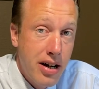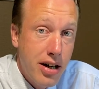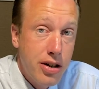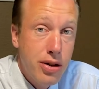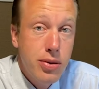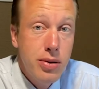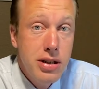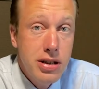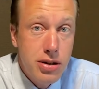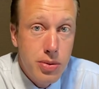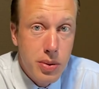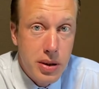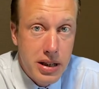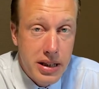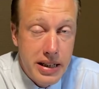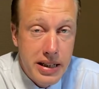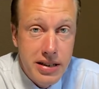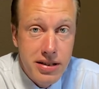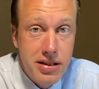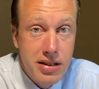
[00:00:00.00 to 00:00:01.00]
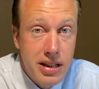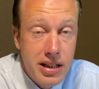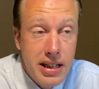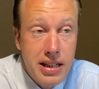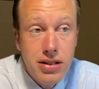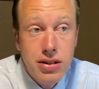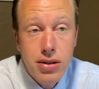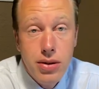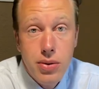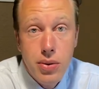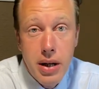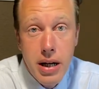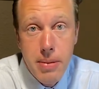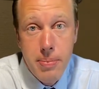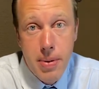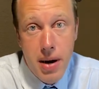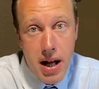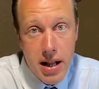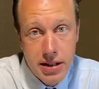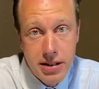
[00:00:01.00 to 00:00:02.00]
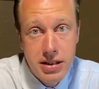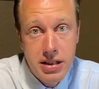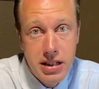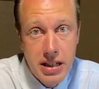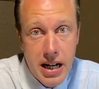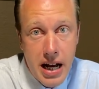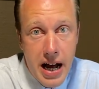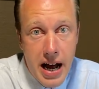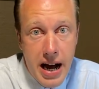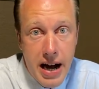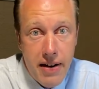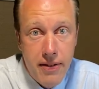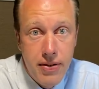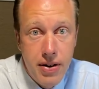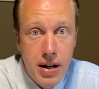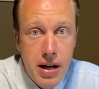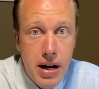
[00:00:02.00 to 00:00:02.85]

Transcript: agrees with this, and that's a great policy to have.